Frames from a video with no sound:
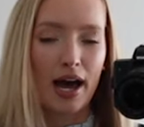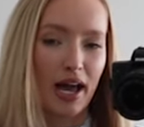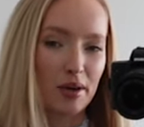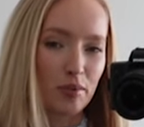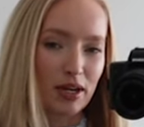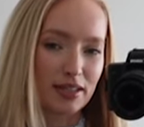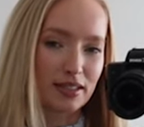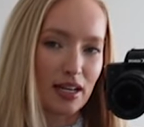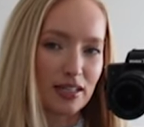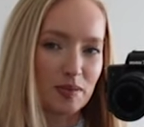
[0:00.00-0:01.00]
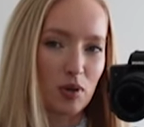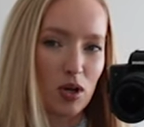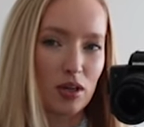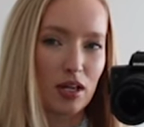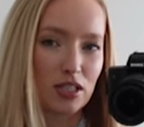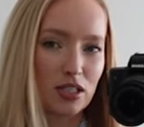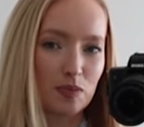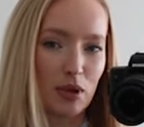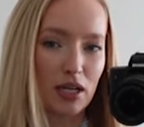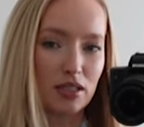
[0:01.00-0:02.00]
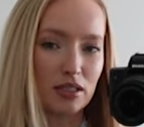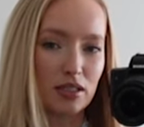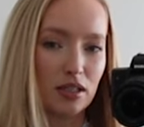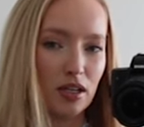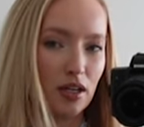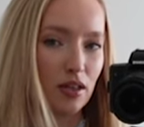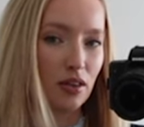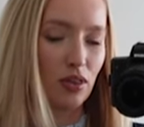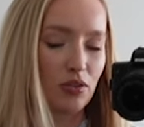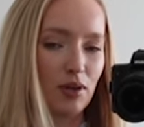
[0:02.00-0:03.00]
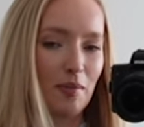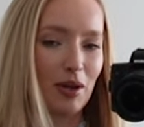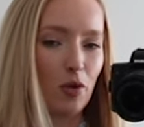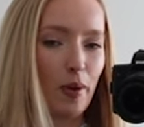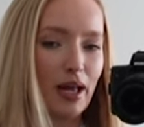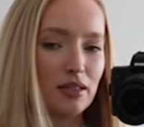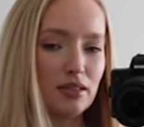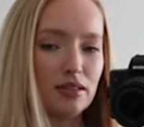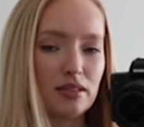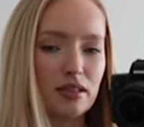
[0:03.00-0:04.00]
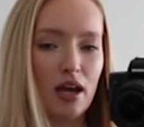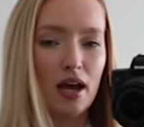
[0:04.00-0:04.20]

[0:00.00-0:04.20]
I am wearing a size small. I just buttoned the three middle buttons.